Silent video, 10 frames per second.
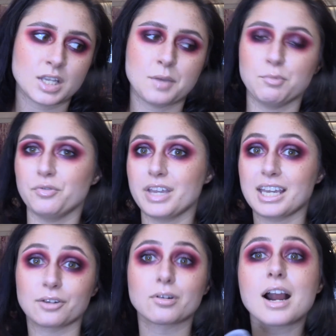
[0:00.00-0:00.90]
moving
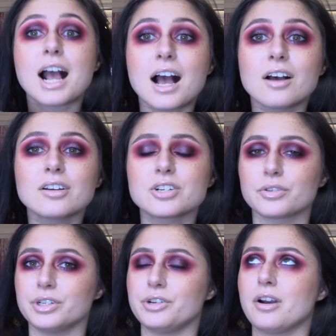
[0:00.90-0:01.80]
it around
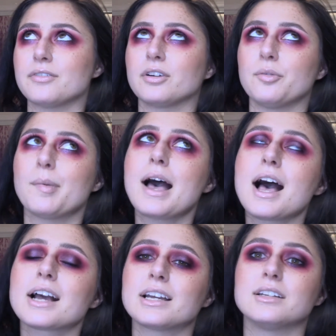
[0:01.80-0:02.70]
and you have to go
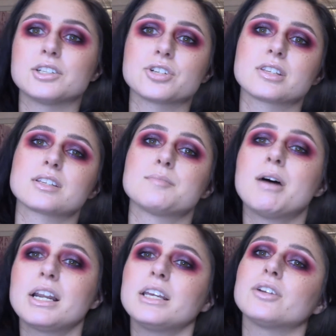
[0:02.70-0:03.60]
back and it just looks
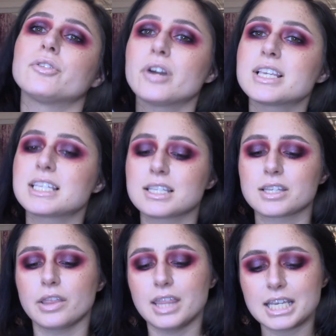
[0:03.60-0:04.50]
muddy and crazy.
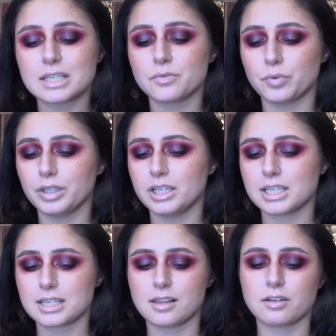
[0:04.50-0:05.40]
So this really
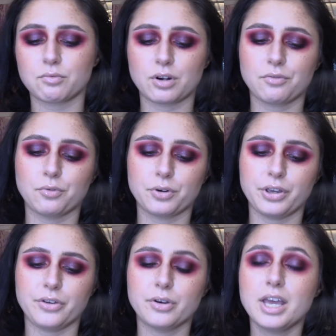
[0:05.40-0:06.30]
does a lot of work for
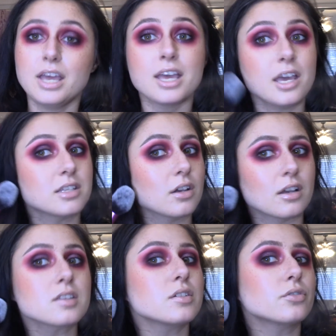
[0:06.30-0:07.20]
you. It's
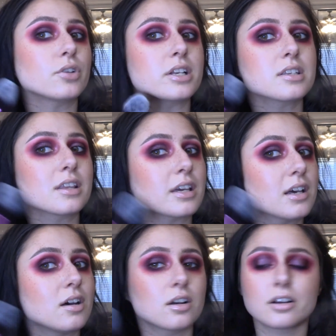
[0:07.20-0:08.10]
also great to like
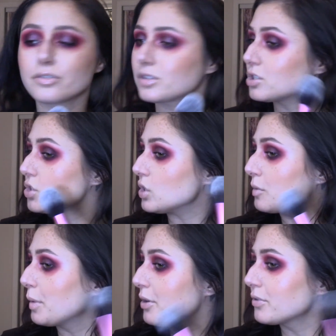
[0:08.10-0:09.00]
cut out the
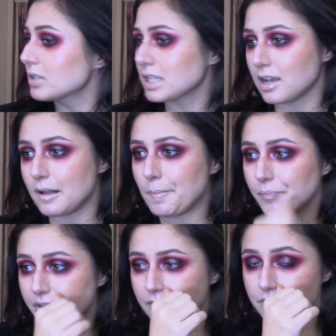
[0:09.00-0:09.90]
cheekbones
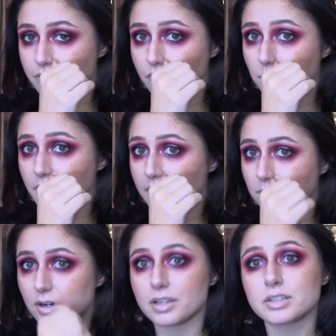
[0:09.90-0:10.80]
after you've applied
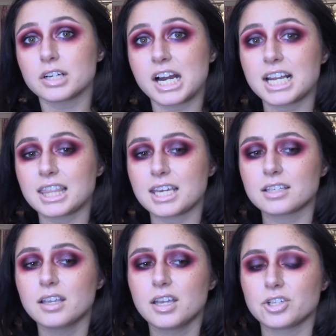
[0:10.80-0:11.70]
bronzer or
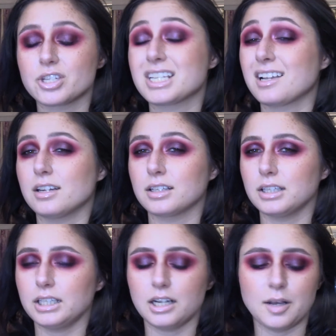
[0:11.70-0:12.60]
anything, just to kind of
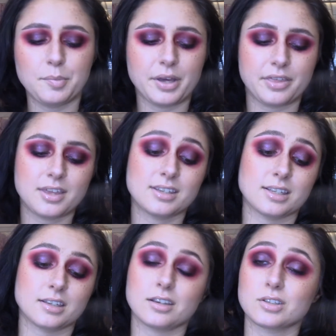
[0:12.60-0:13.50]
clean up. I think this
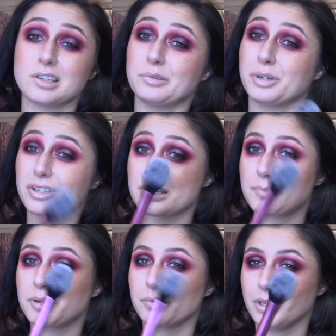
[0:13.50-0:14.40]
is also would also
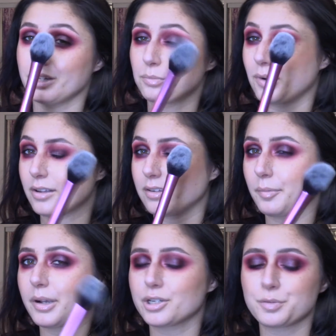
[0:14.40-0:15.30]
be a really good bronzer
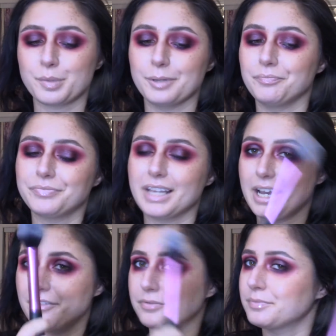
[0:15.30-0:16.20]
brush, but I
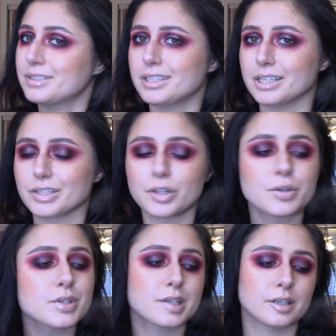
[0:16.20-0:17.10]
have tons of
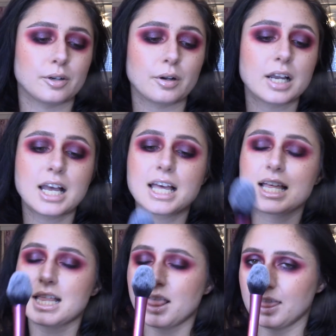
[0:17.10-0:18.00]
those, so
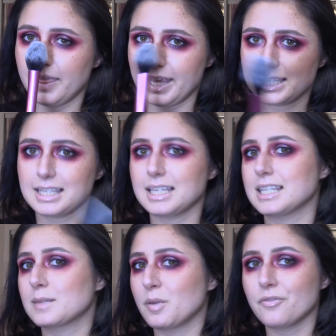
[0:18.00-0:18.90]
this
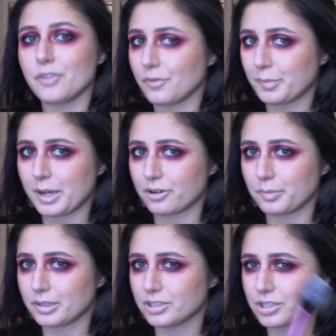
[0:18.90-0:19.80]
is my favorite powder
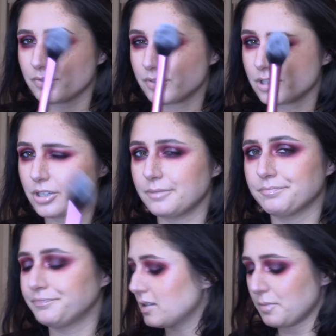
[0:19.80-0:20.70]
brush for sure.
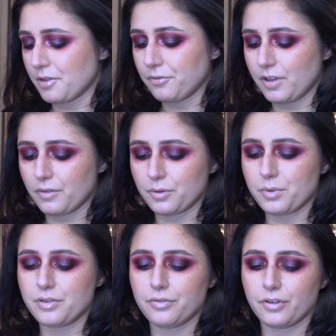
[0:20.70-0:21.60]
So my favorite
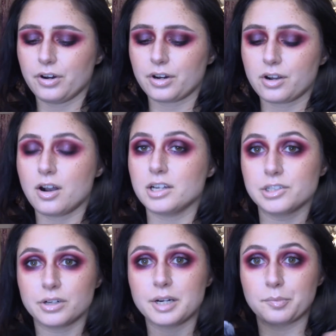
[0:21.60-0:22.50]
one for contour and